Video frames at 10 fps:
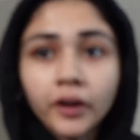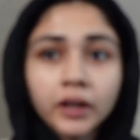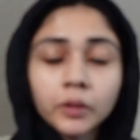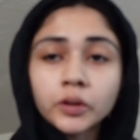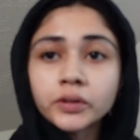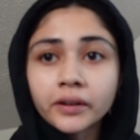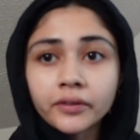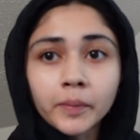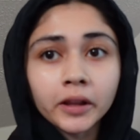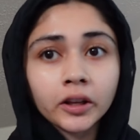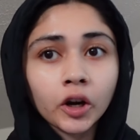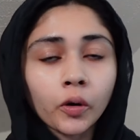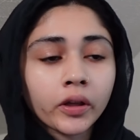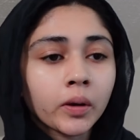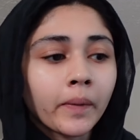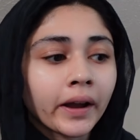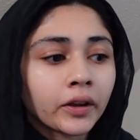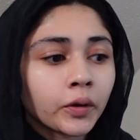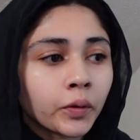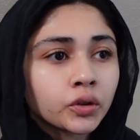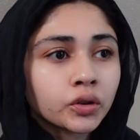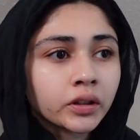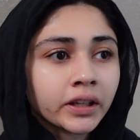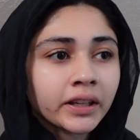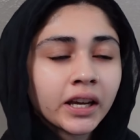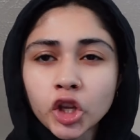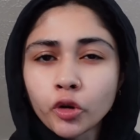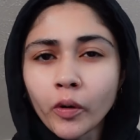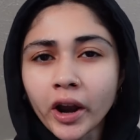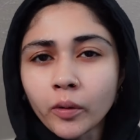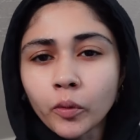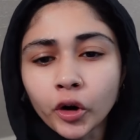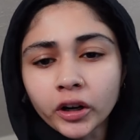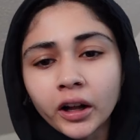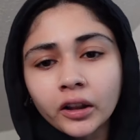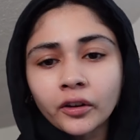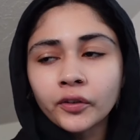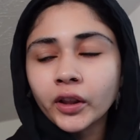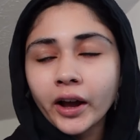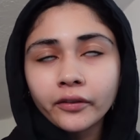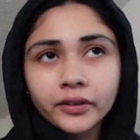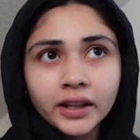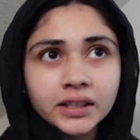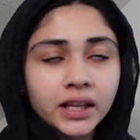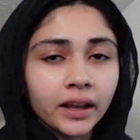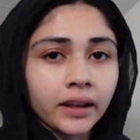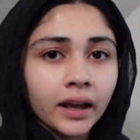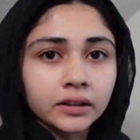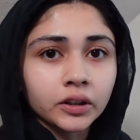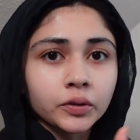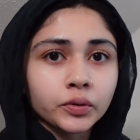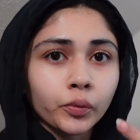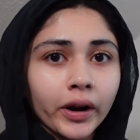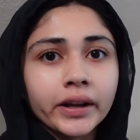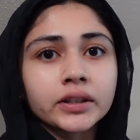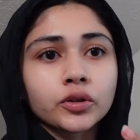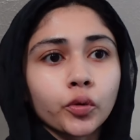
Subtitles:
for anyone who's unfamiliar with a Mayu, usually you wear more colorful outfits like yellows, reds,